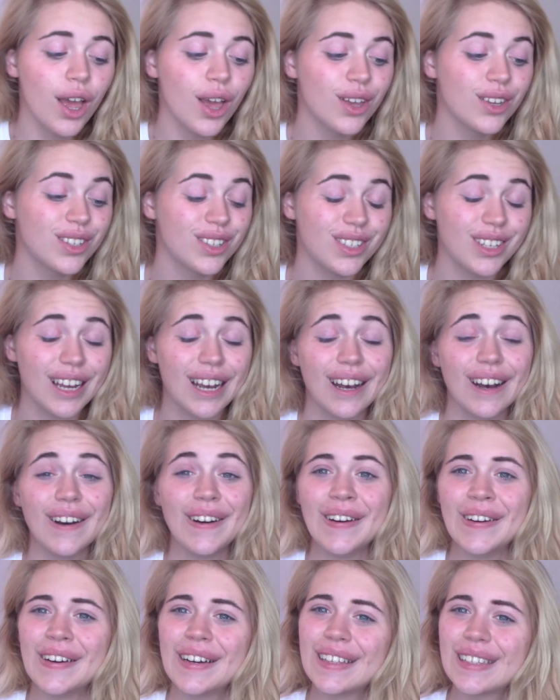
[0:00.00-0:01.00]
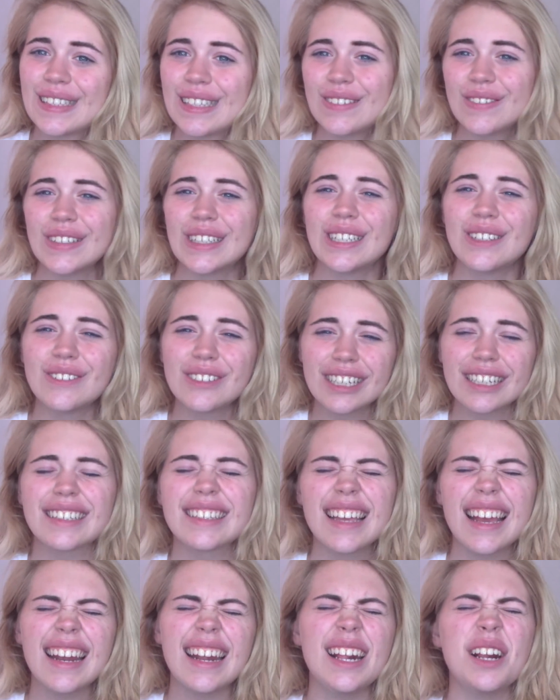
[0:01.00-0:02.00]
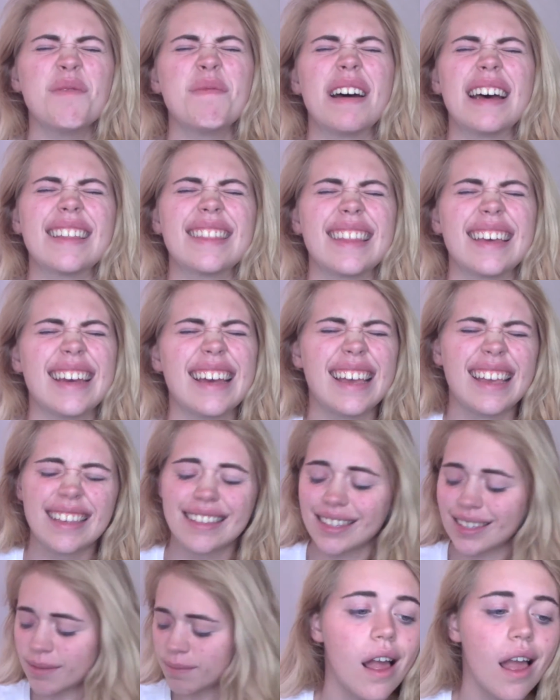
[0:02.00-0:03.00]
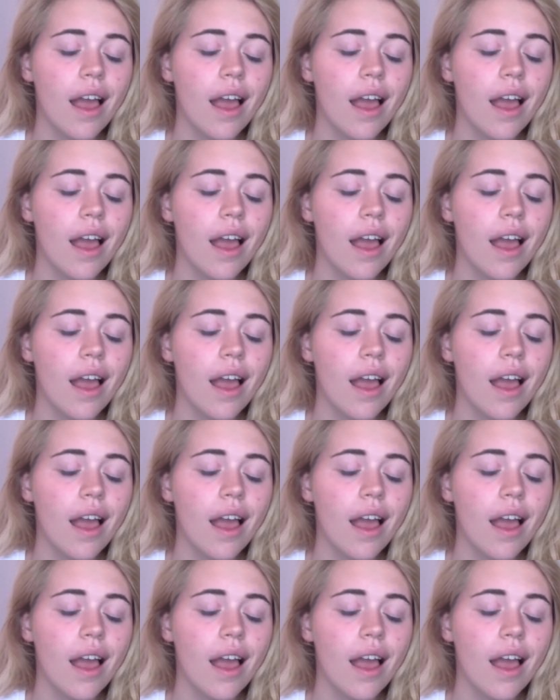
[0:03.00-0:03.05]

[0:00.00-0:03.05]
So I'm super duper excited about this.